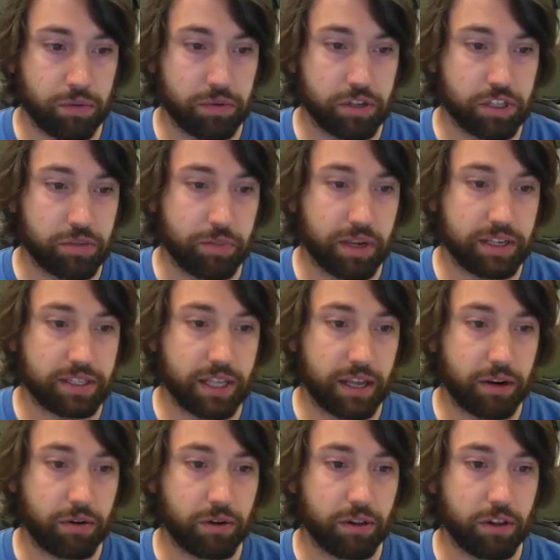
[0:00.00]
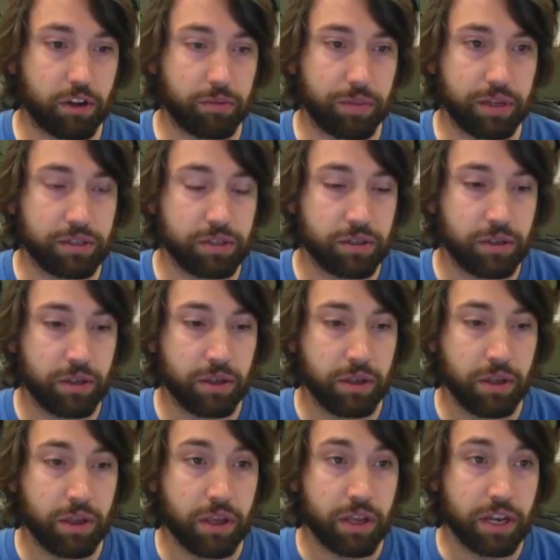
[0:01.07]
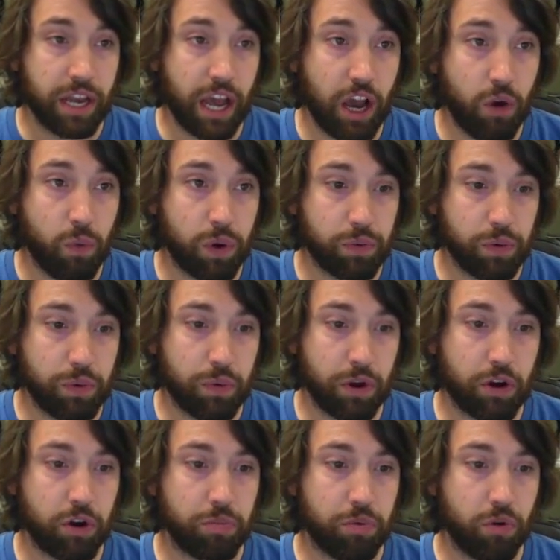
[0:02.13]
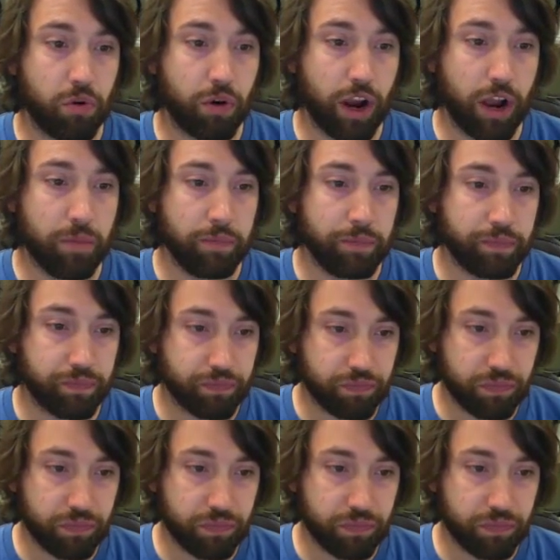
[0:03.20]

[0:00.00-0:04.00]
Maybe just space that out a little bit. Now when we run our program,